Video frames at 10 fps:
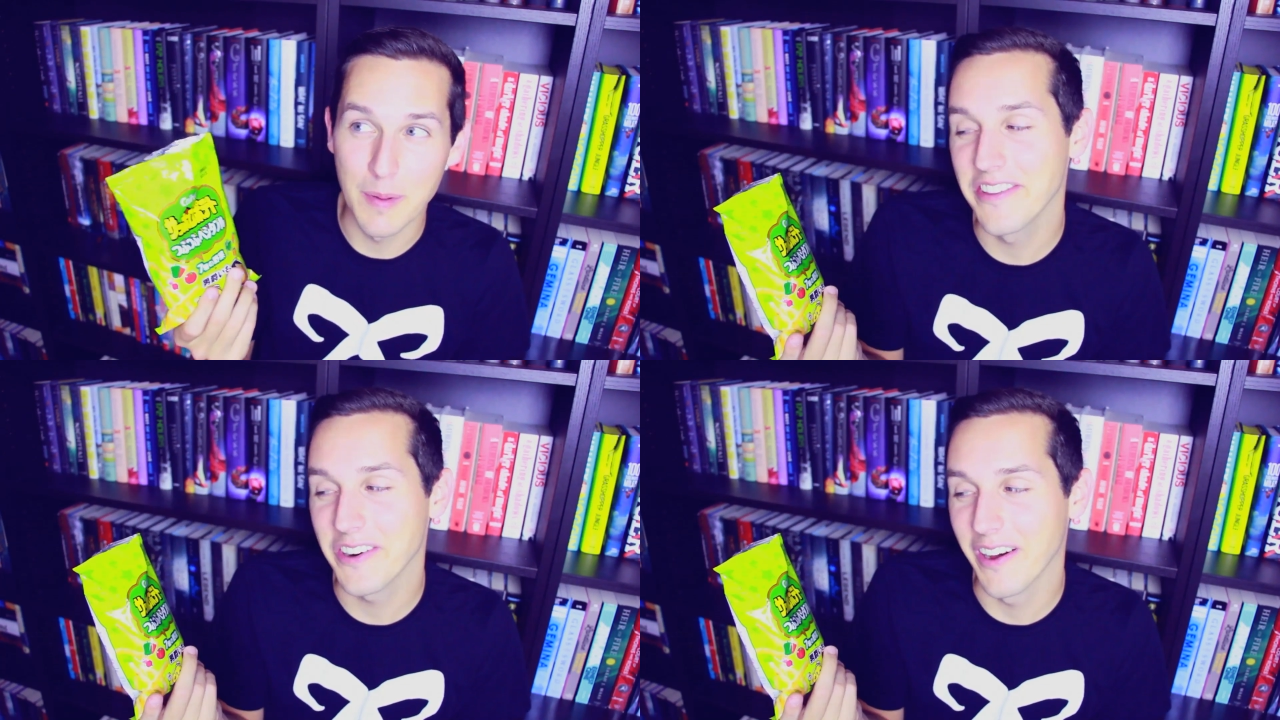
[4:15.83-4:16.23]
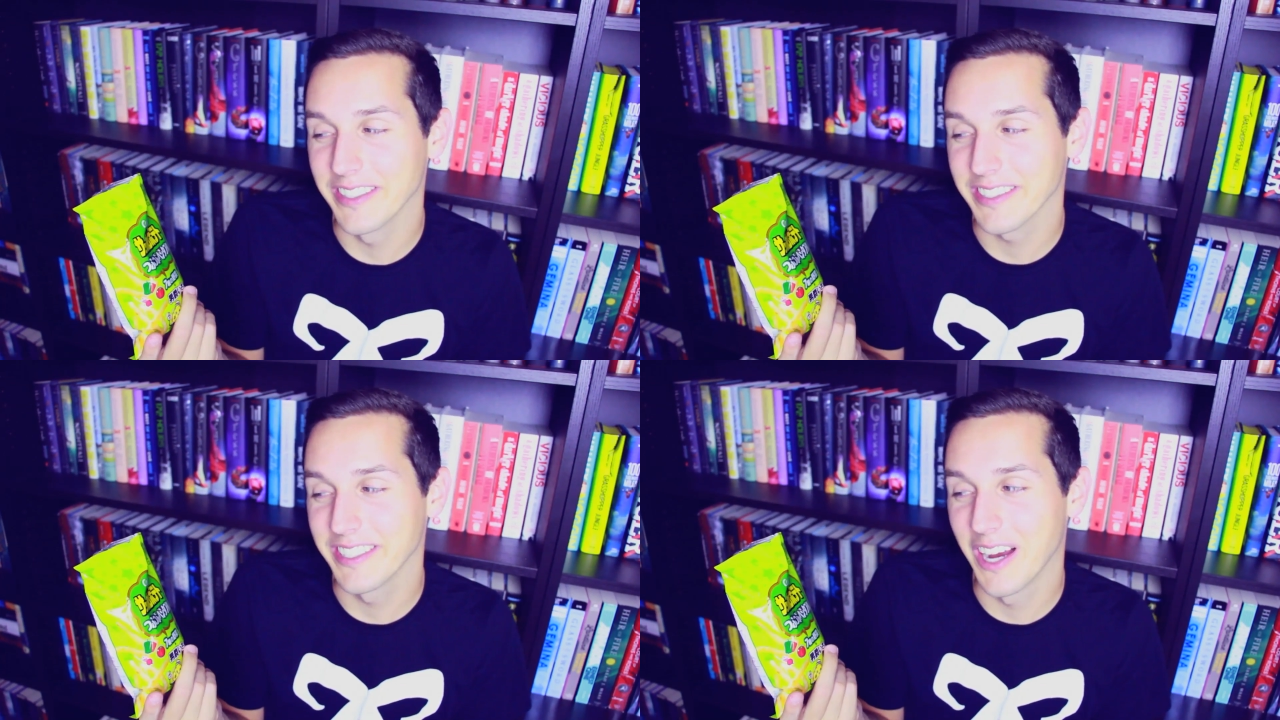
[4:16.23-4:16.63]
and they're
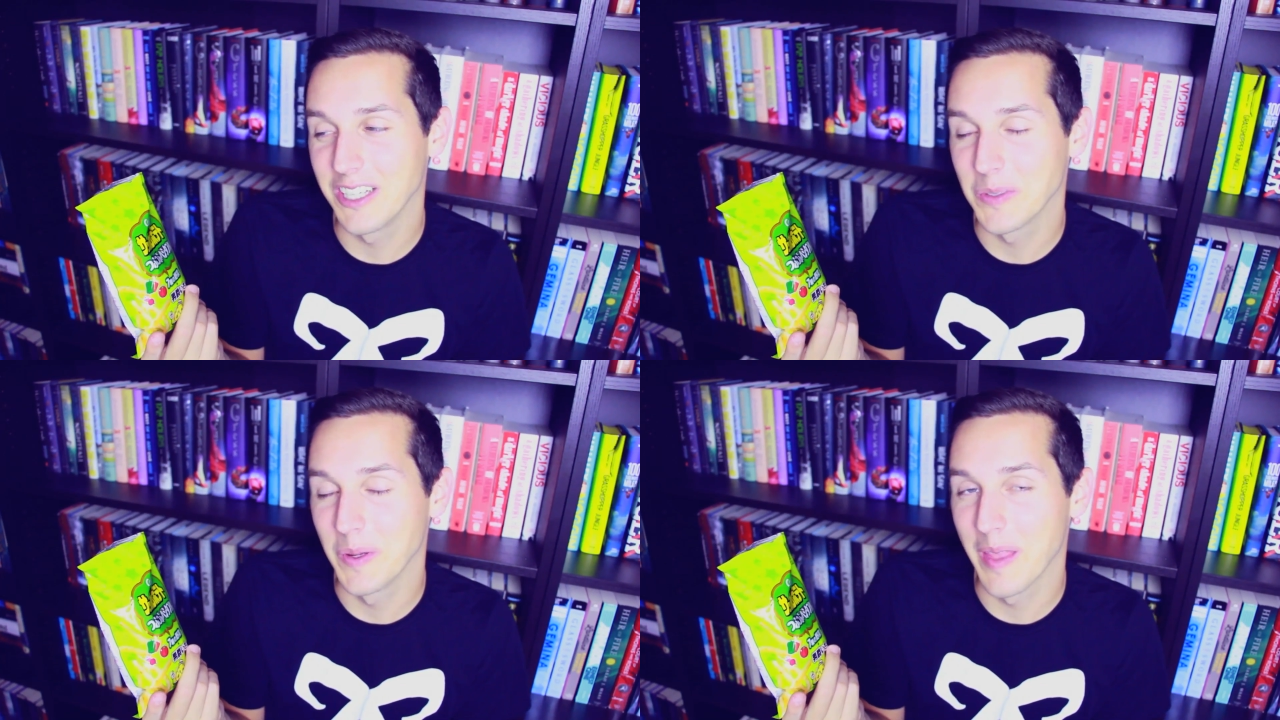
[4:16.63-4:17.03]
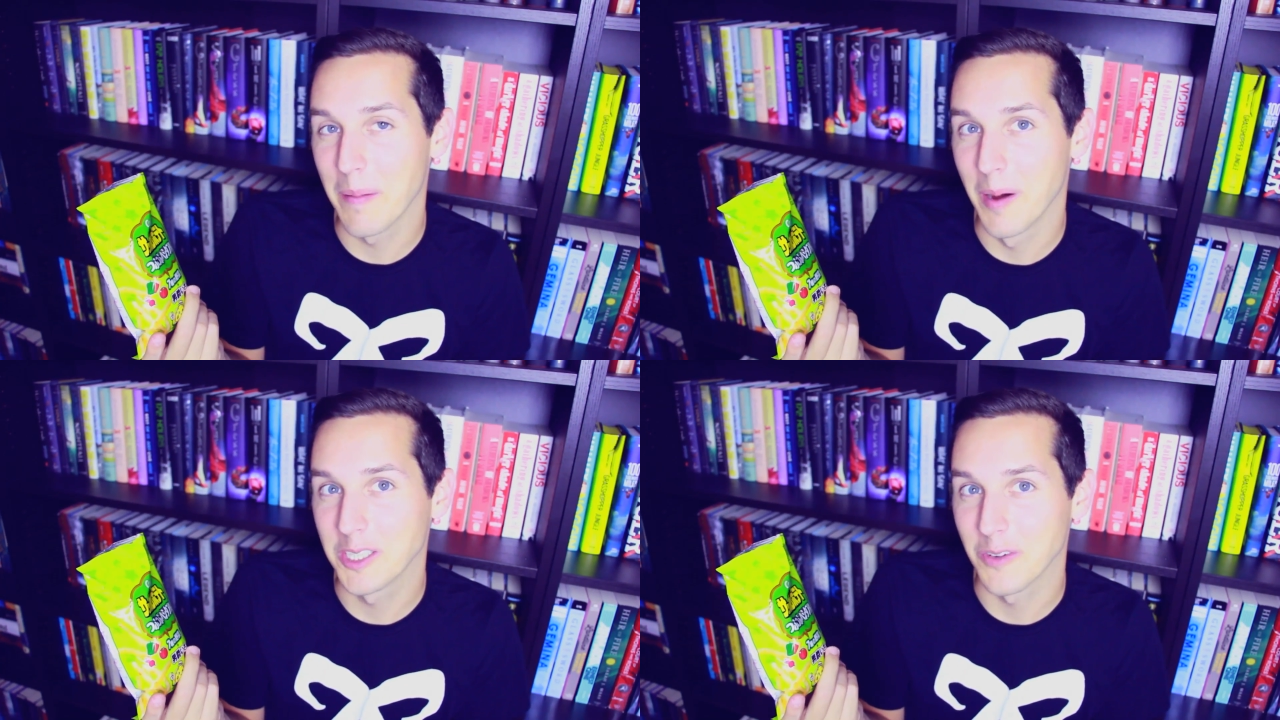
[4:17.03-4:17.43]
honestly not doing
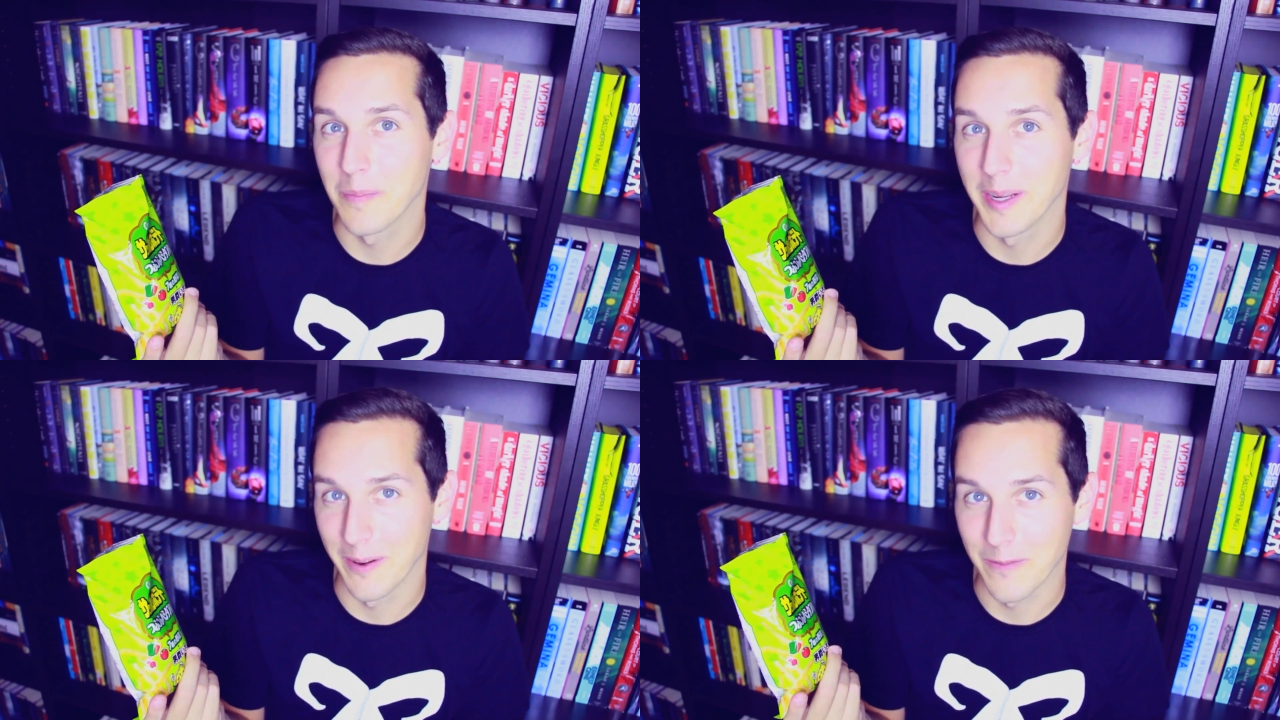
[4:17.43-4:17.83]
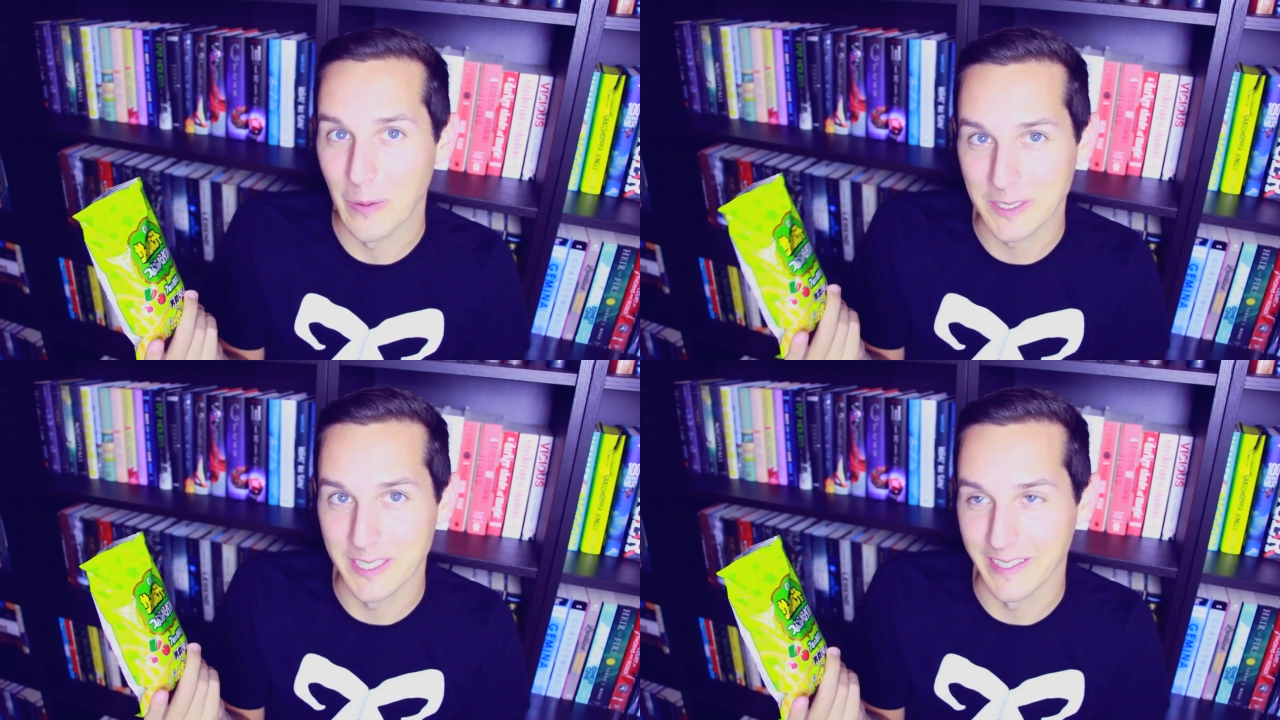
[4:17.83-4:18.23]
that much for me,
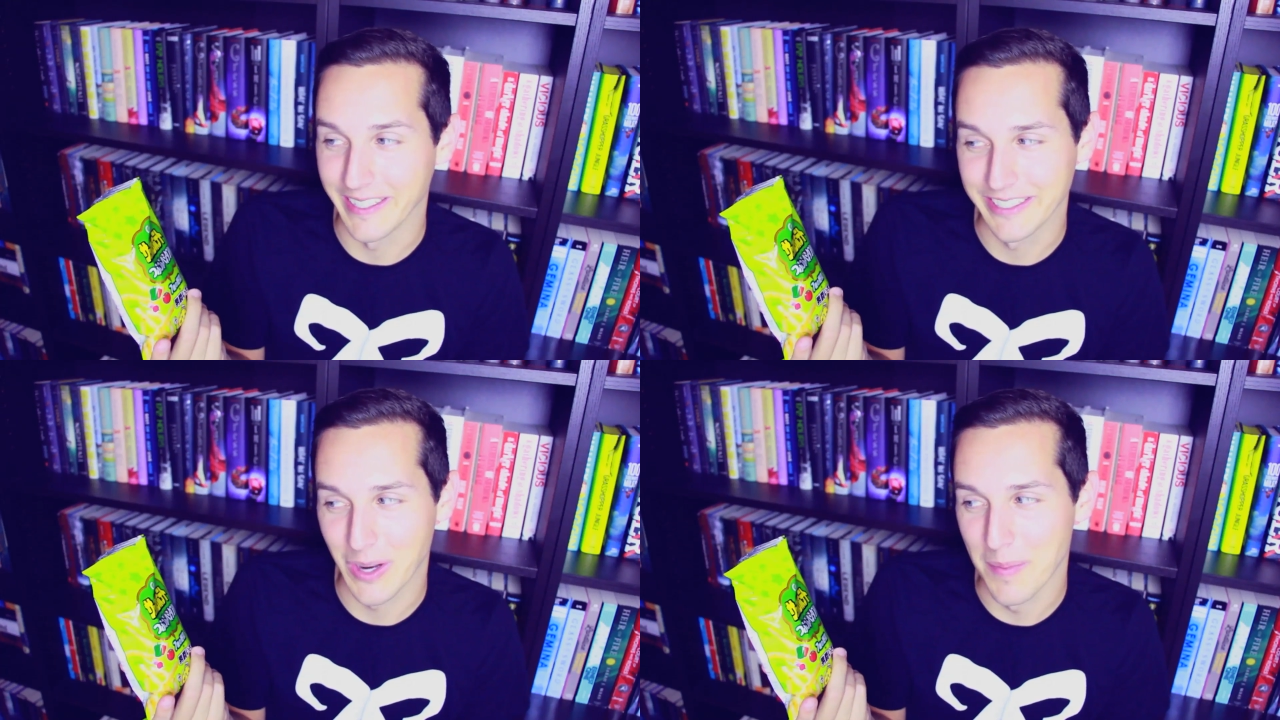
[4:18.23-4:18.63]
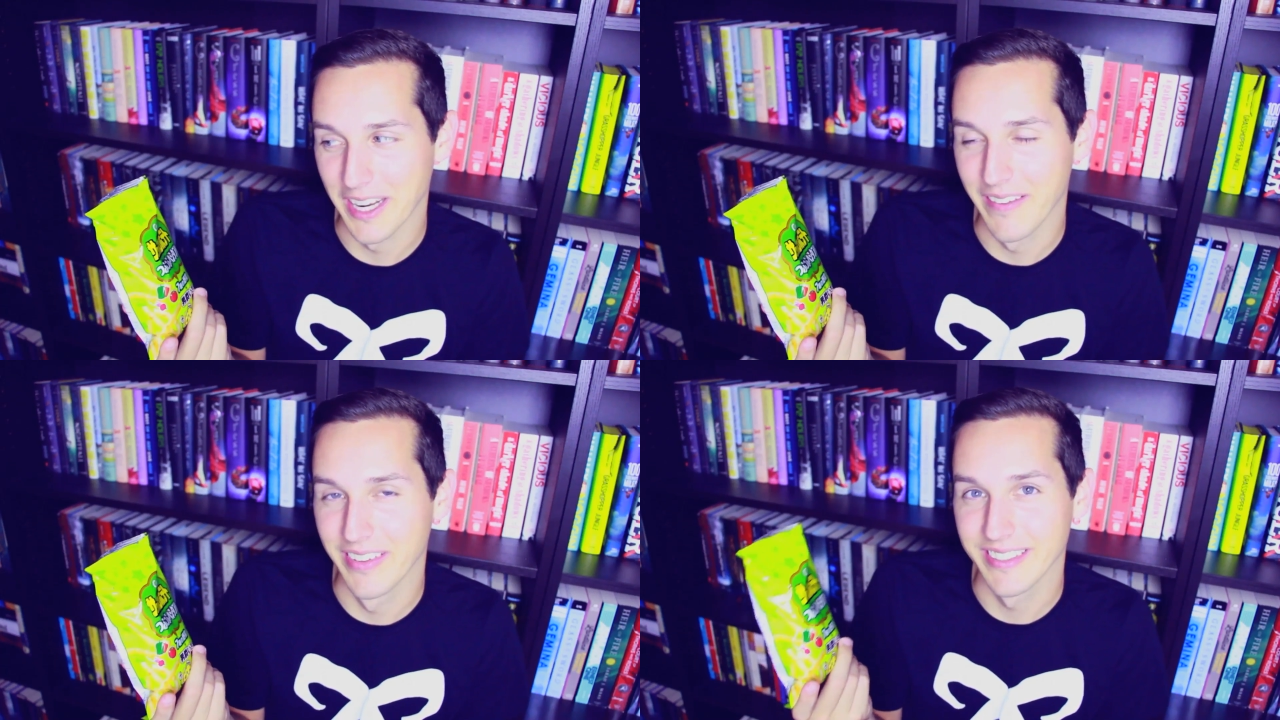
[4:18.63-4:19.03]
unfortunately, so I'm
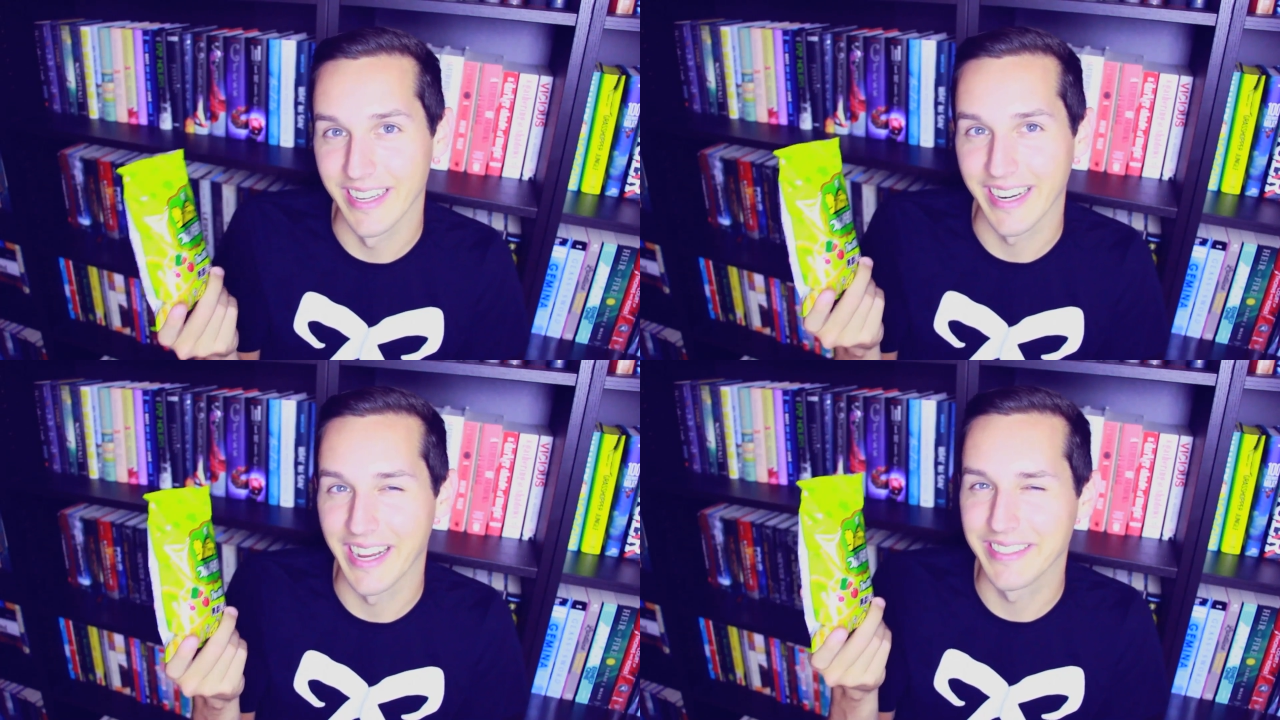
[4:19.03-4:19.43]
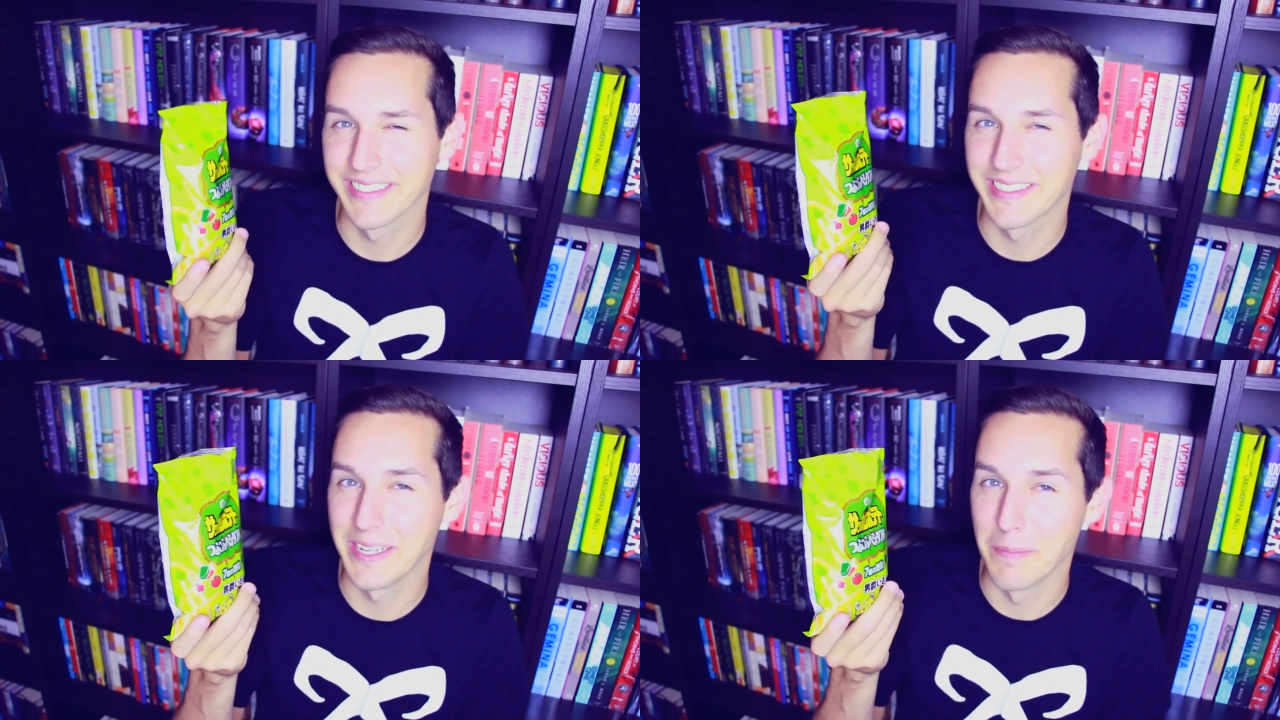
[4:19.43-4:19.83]
gonna give this like a
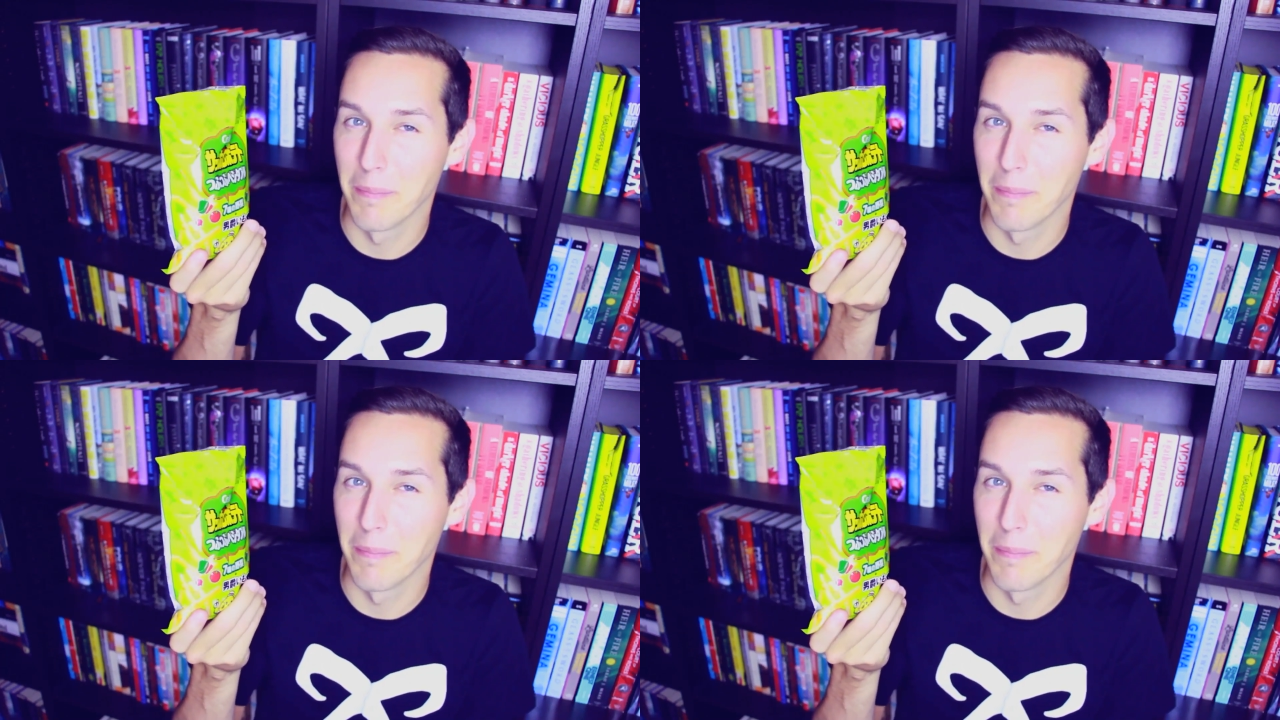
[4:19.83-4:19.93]
C-.